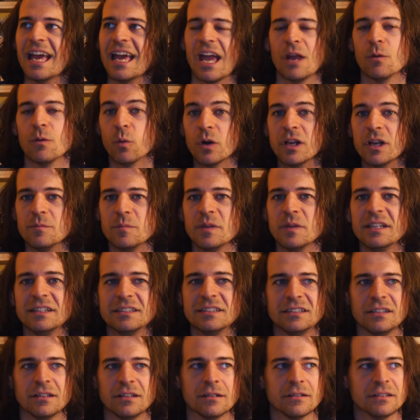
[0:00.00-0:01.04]
And what he
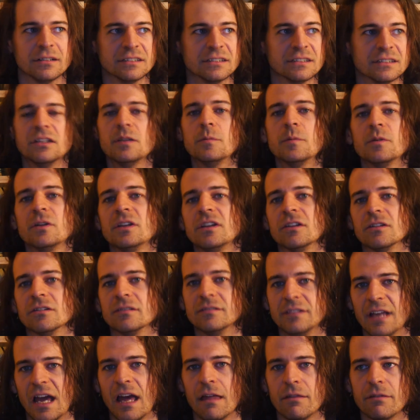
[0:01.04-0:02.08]
means here is liberty or
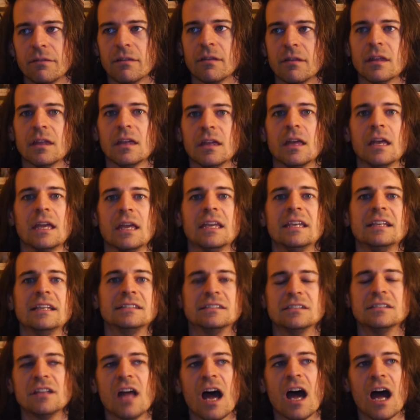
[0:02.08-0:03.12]
death.
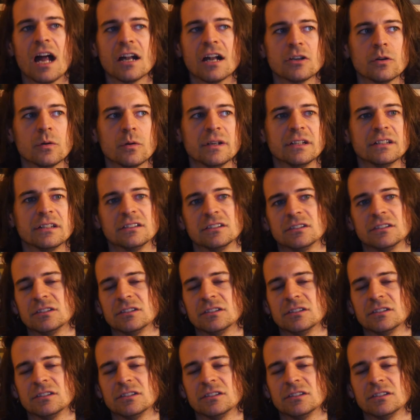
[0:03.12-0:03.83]
He's not going to